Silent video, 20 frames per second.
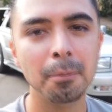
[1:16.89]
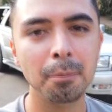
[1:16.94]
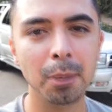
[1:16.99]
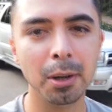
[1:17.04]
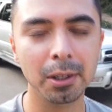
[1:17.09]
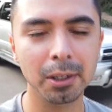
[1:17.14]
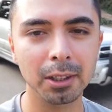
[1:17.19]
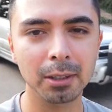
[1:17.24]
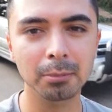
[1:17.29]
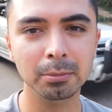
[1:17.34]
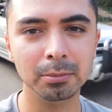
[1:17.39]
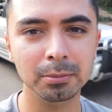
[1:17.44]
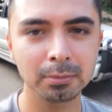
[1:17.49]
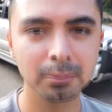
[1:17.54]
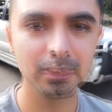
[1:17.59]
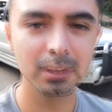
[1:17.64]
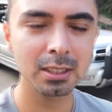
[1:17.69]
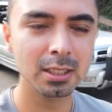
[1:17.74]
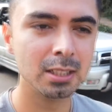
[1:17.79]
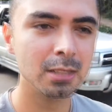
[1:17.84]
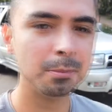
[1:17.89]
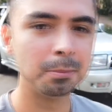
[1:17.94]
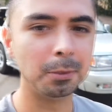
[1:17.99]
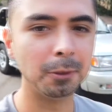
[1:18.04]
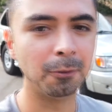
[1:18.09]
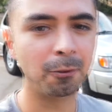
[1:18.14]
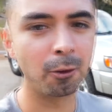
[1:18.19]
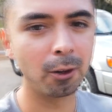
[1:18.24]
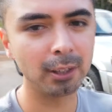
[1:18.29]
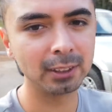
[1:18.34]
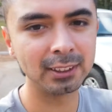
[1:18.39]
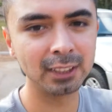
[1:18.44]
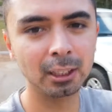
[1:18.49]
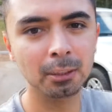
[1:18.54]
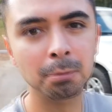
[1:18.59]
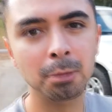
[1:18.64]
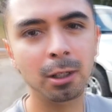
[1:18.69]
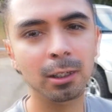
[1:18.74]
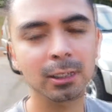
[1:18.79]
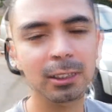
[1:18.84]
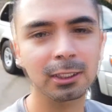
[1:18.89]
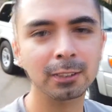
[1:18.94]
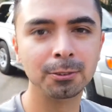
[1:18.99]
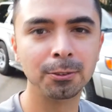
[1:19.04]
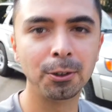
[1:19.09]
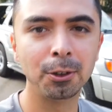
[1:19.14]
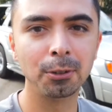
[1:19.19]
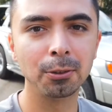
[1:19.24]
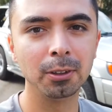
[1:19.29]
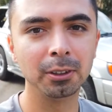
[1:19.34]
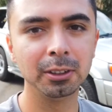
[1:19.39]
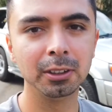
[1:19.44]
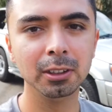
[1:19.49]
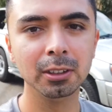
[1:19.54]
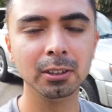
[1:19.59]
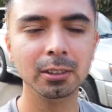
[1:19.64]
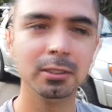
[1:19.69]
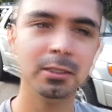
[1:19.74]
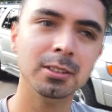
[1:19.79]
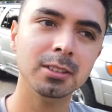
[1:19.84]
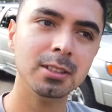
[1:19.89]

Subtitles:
But before I tear apart this 4Runner